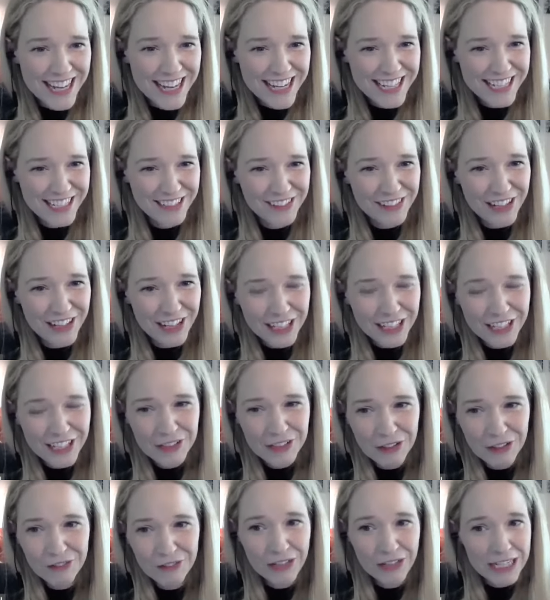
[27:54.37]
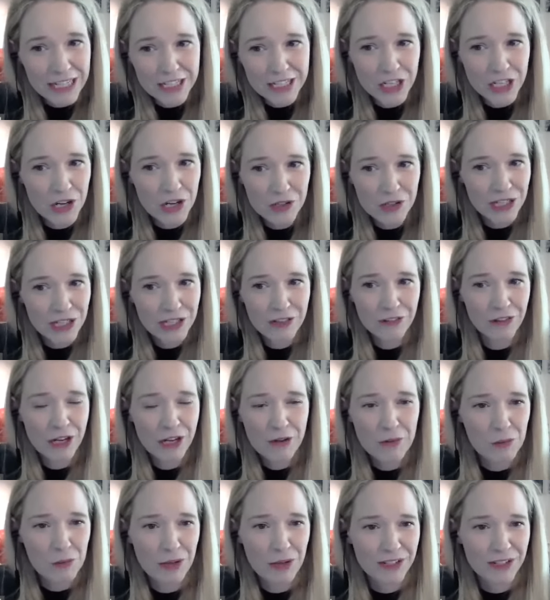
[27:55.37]
So, I really totally agree with
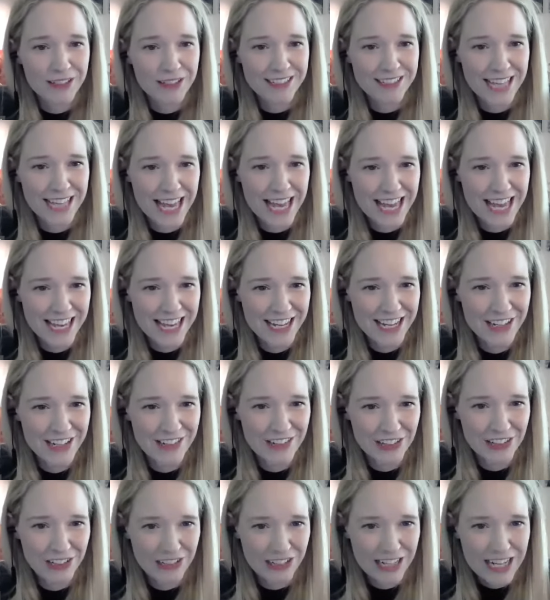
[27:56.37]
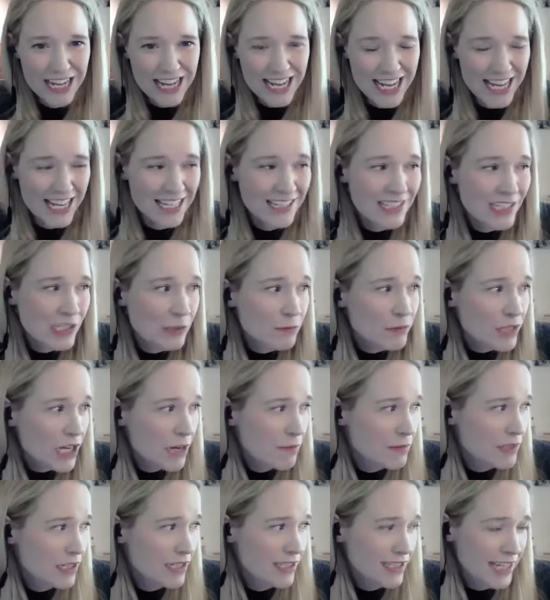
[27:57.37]
what you're saying. There is sometimes
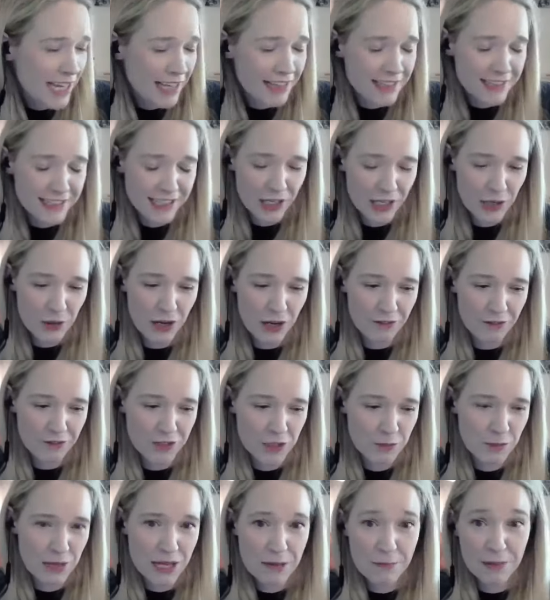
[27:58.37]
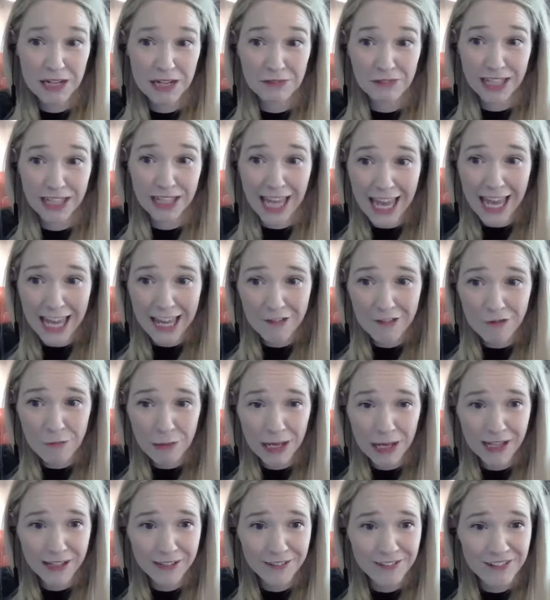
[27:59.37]
a sense that you have to be a bit of a
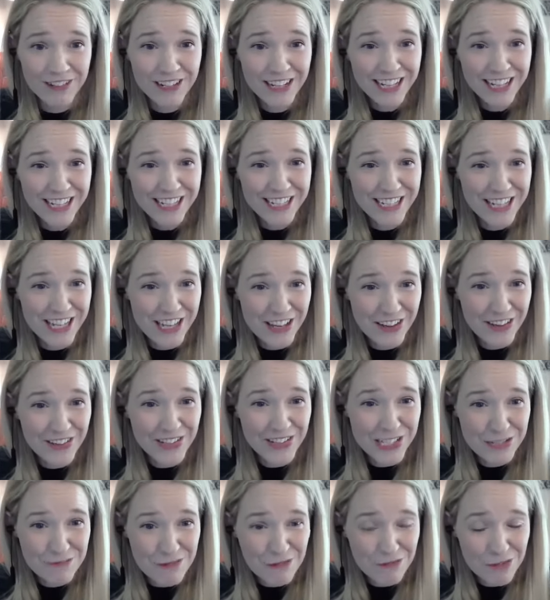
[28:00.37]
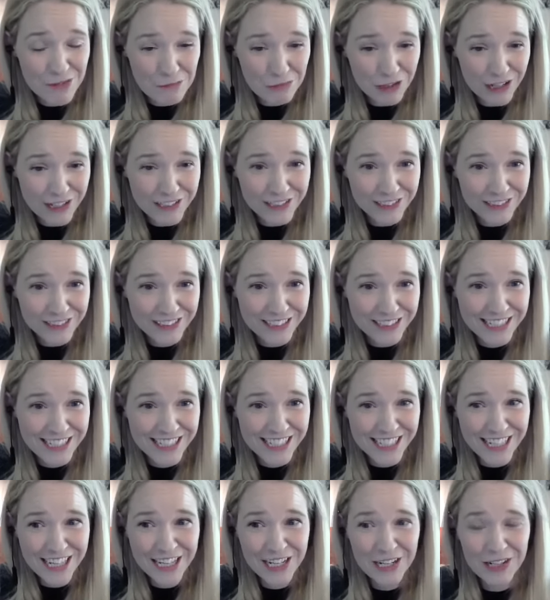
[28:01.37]
caveman to use some of the products,
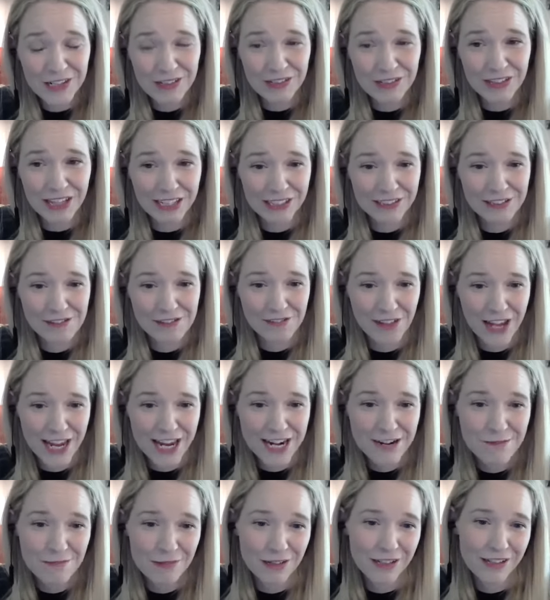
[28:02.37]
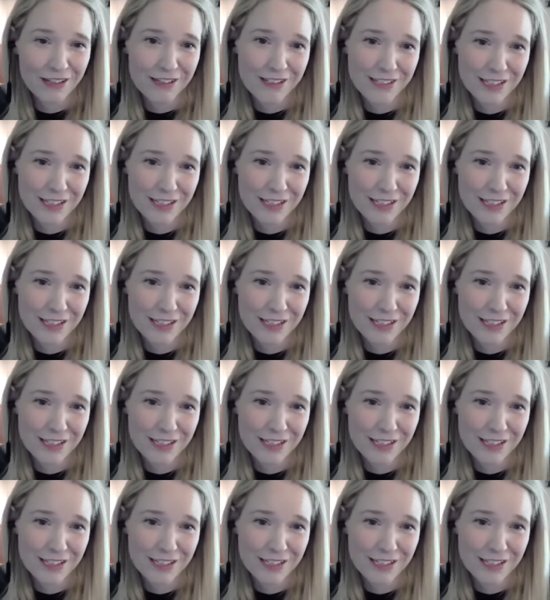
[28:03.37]
that are available.